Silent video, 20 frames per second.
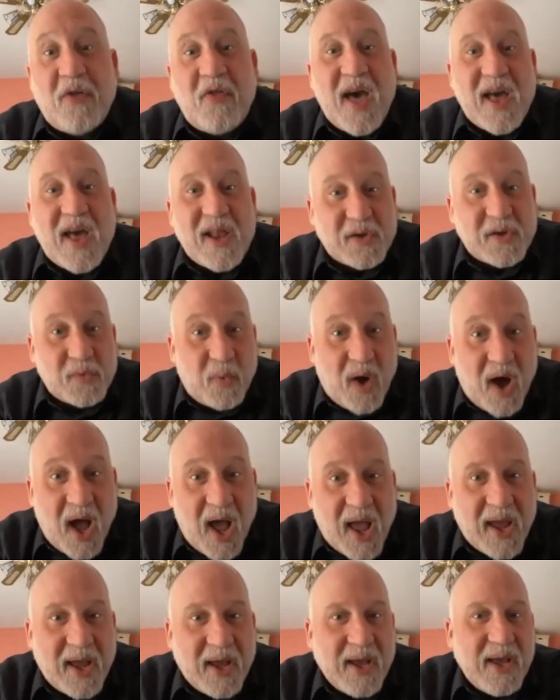And that is
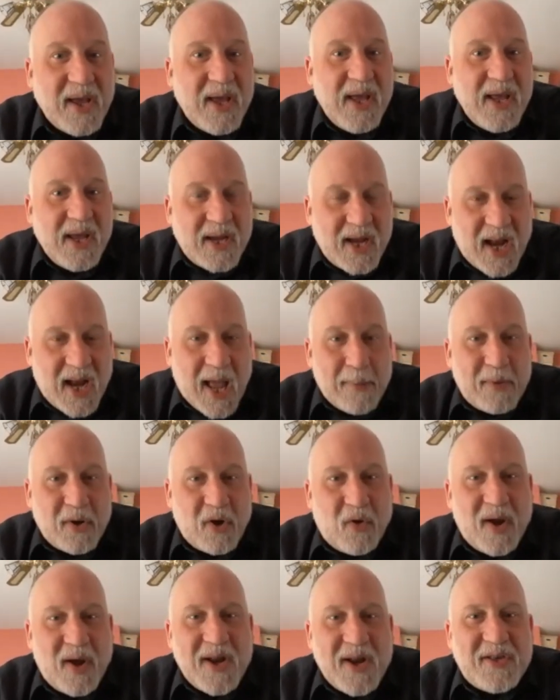why
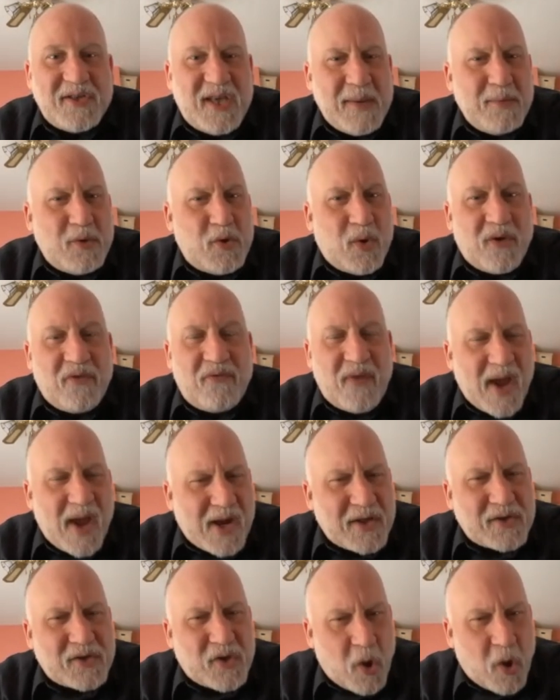cannabinoids seem to
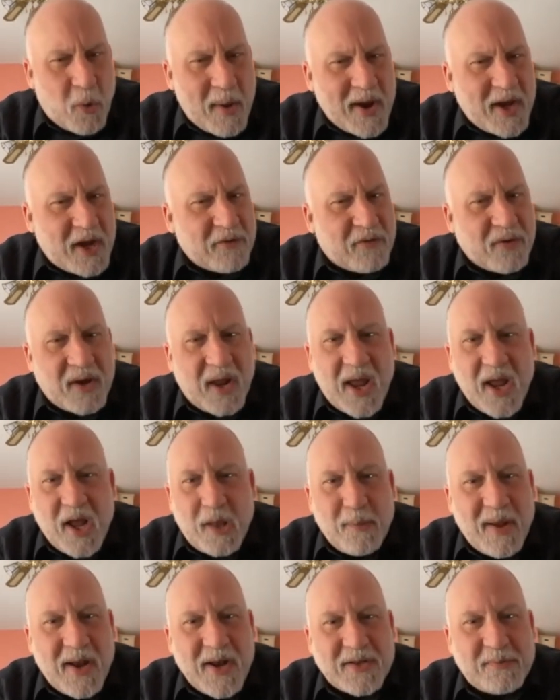affect so many different
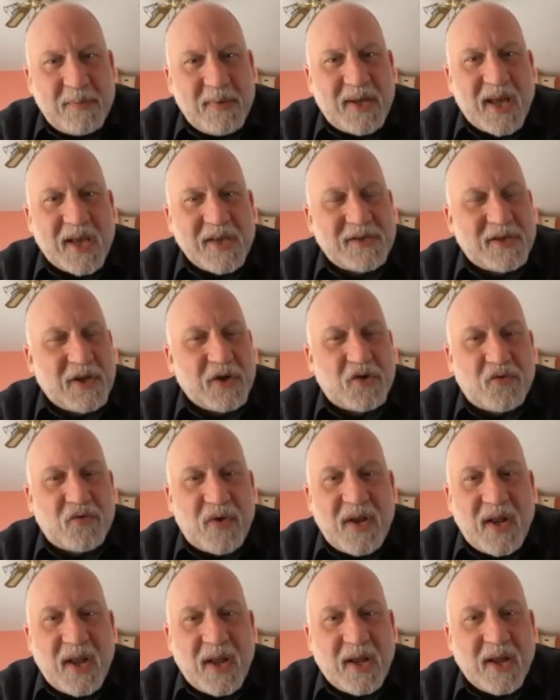ailments, because they're
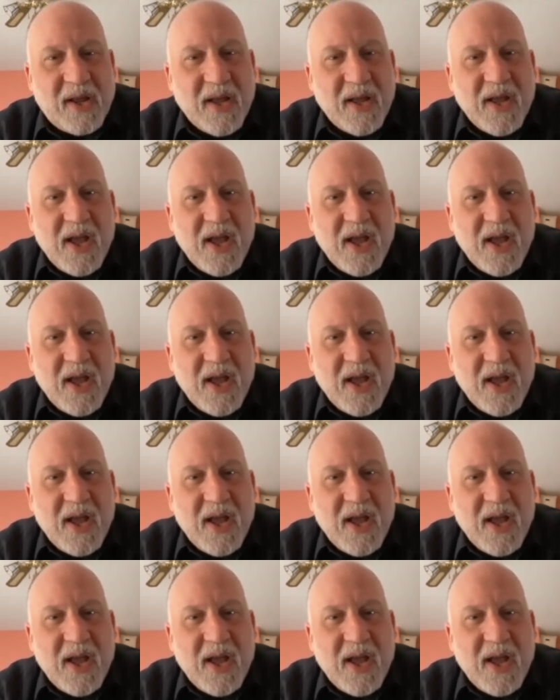treating